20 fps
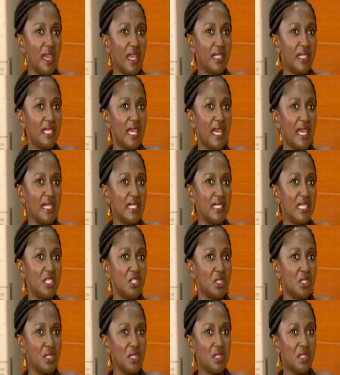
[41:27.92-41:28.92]
her entire
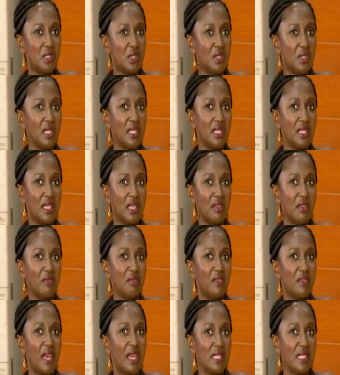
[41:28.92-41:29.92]
attention is on the
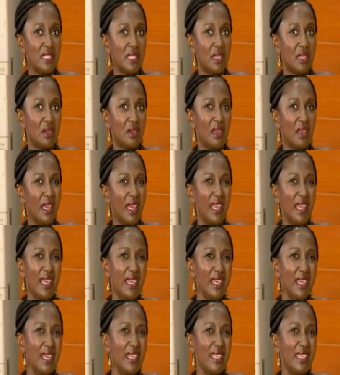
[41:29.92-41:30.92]
infant and all,
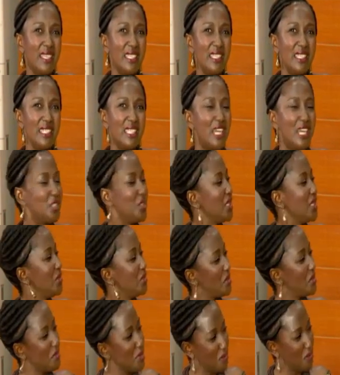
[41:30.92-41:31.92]
it actually
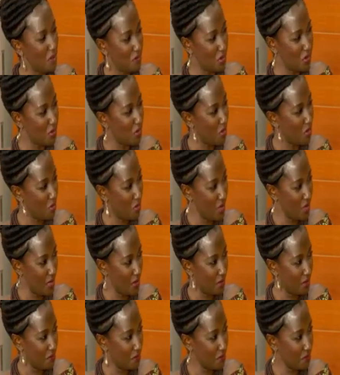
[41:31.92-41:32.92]
rubs me up the wrong
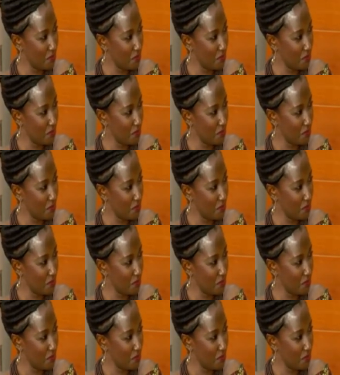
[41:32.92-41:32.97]
way.